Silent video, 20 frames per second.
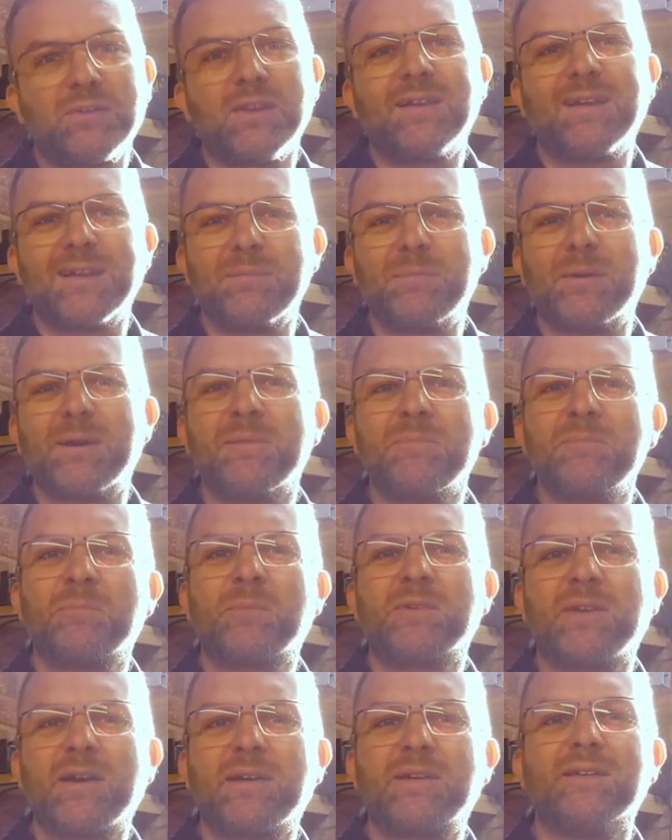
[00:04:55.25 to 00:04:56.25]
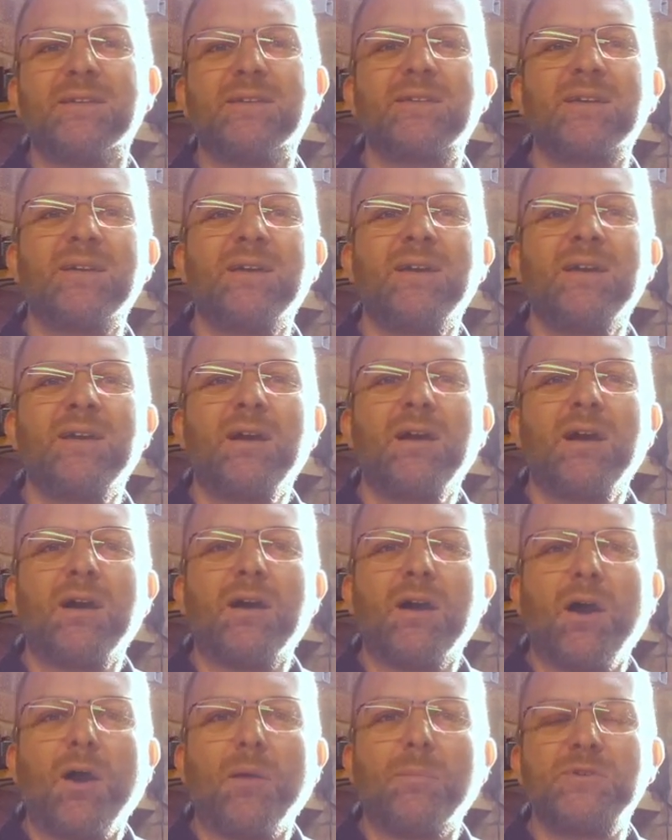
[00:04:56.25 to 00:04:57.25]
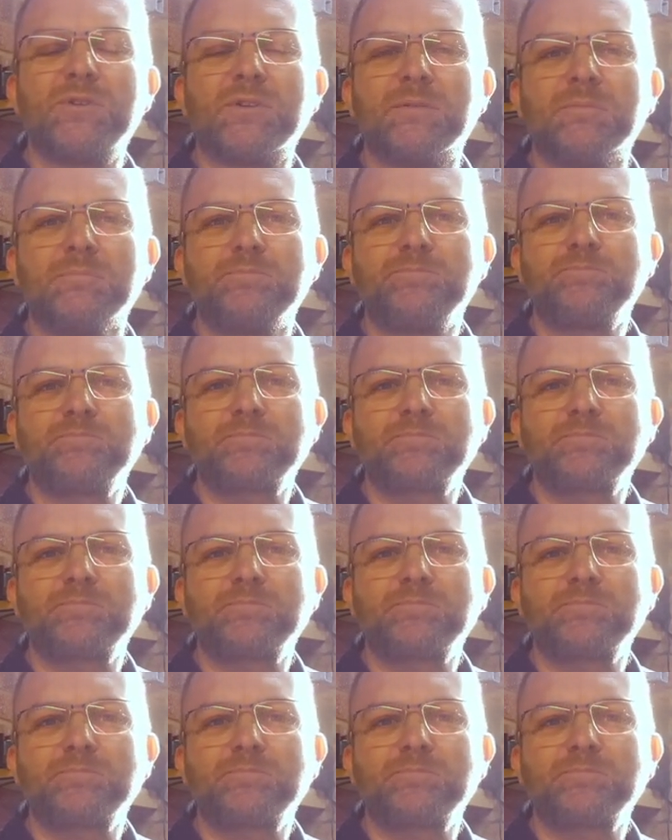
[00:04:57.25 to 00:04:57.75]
kilobit per second option.